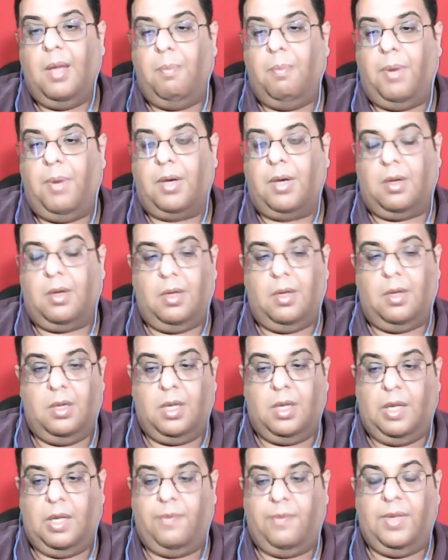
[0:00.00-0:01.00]
But
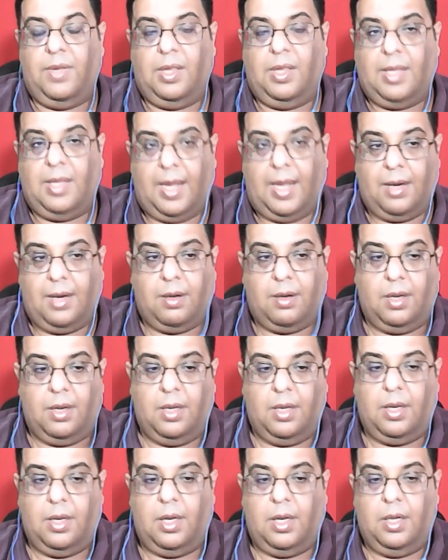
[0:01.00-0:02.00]
given that
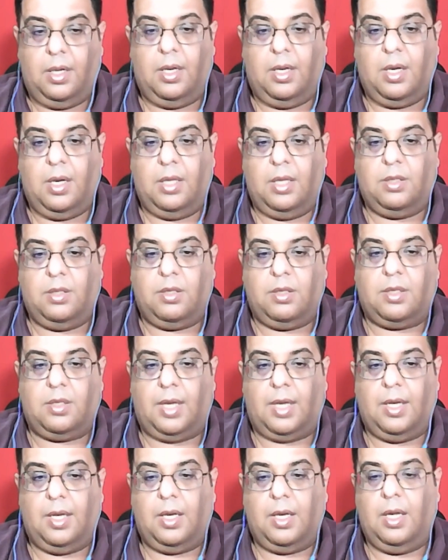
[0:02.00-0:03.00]
in India and
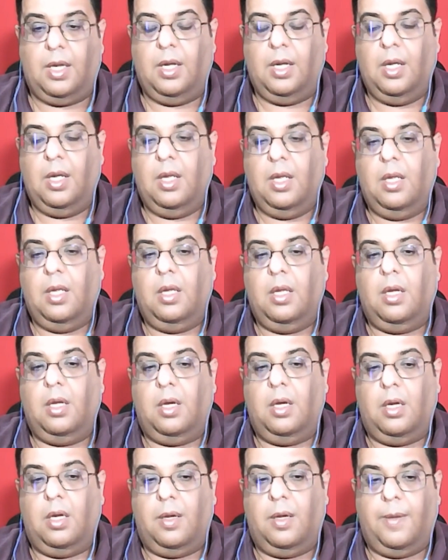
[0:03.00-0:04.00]
society,
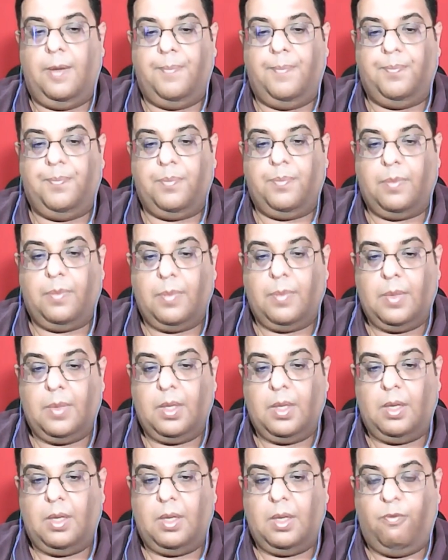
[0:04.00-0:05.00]
um,
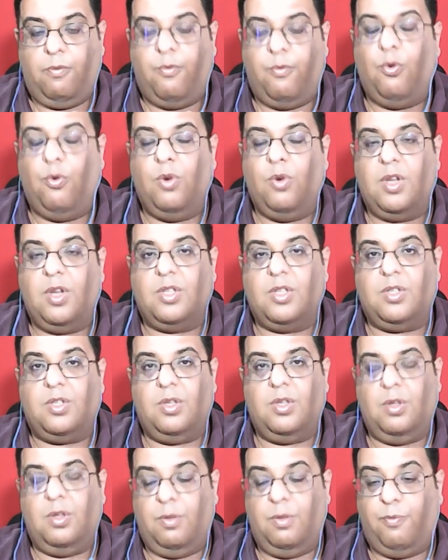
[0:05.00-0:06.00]
food
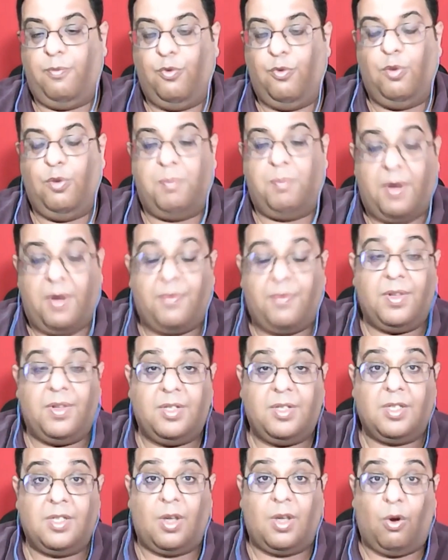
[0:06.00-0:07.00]
is food
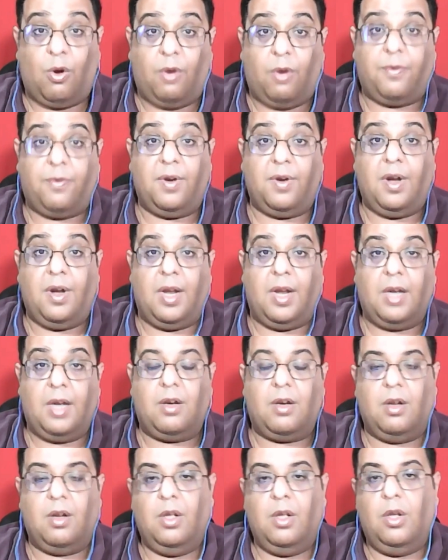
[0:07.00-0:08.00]
preferences are often
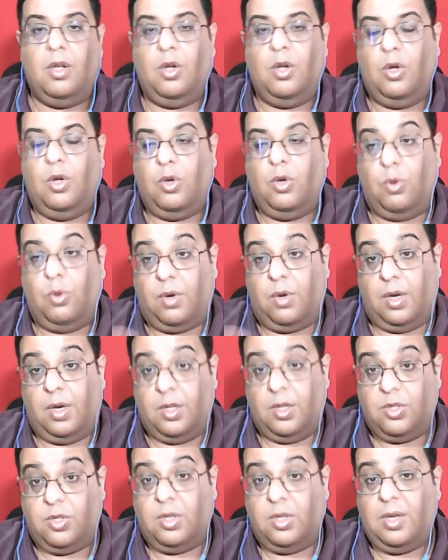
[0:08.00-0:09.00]
linked to
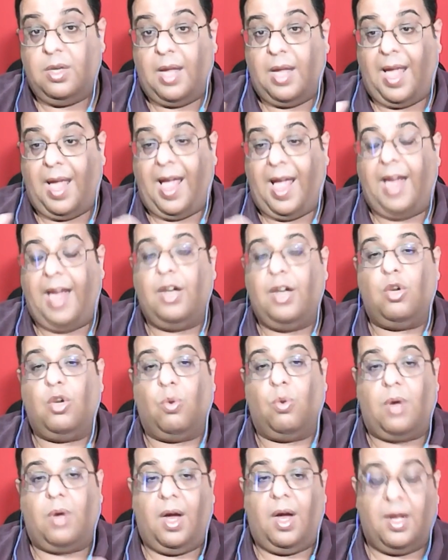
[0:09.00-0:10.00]
religion and
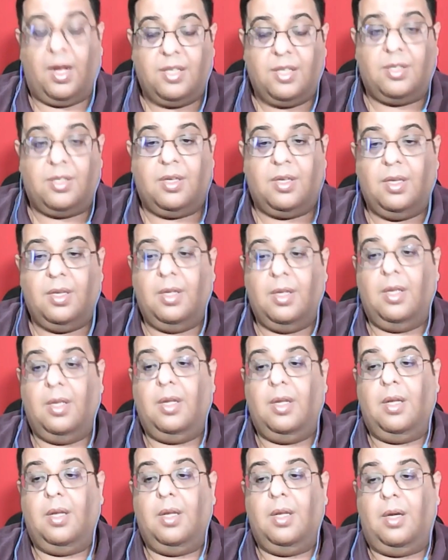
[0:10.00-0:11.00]
to caste,
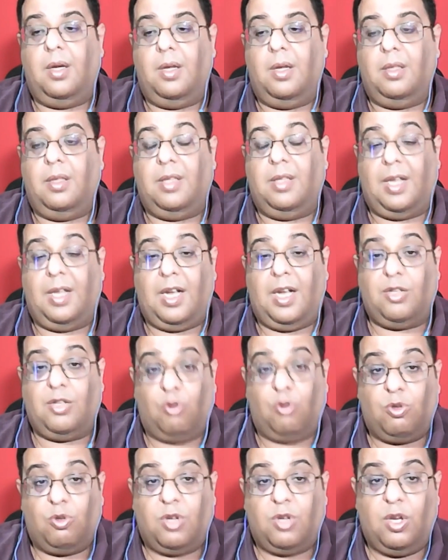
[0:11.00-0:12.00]
uh, there are
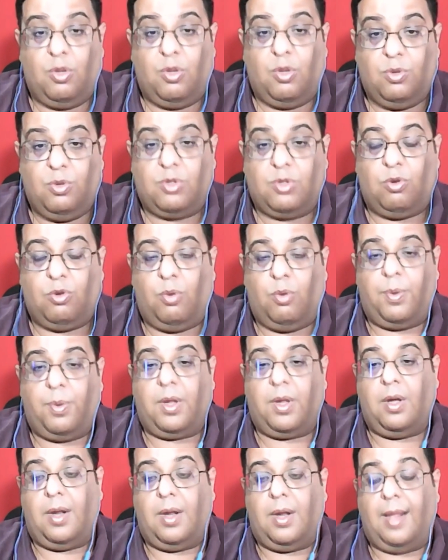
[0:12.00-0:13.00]
social hues over
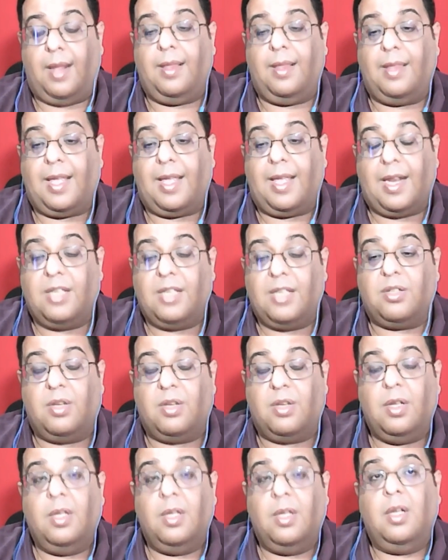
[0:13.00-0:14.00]
here, and there is,
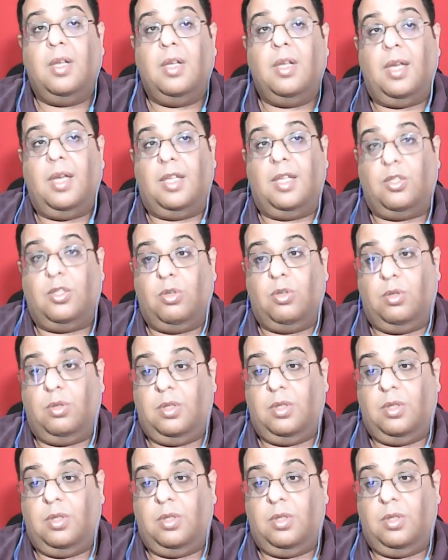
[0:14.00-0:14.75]
and so